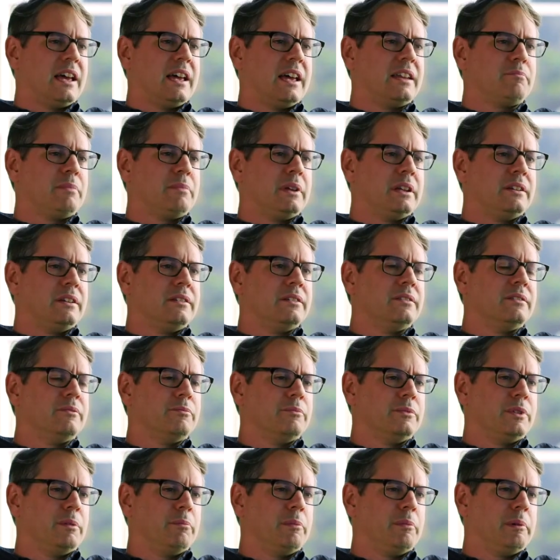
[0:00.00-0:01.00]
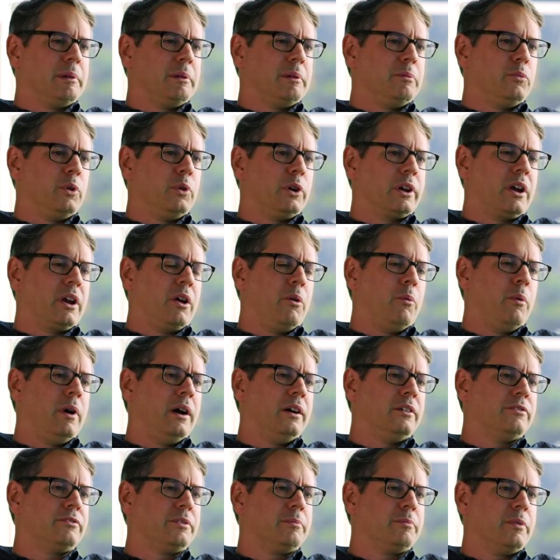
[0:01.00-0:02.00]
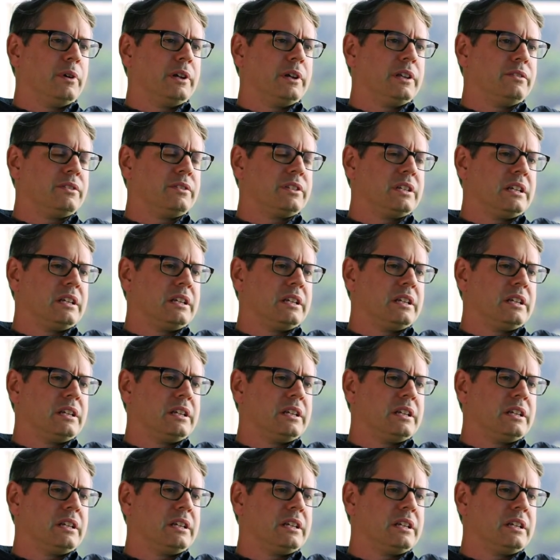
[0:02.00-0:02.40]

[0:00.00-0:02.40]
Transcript: that been been working well from what you've